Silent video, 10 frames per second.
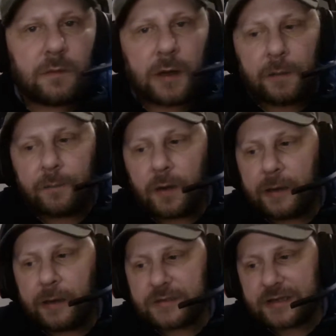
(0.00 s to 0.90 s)

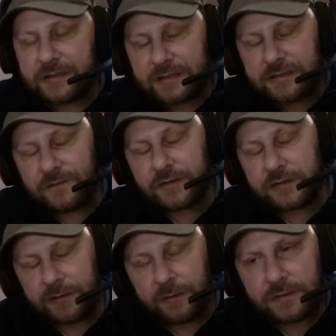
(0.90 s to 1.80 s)

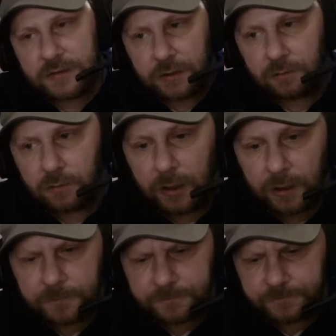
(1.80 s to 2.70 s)
hypersensitivity. So
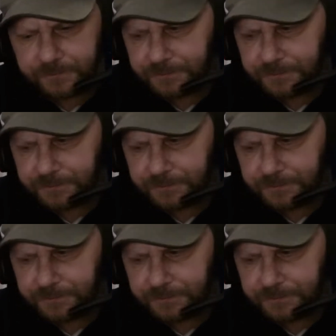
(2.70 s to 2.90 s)
when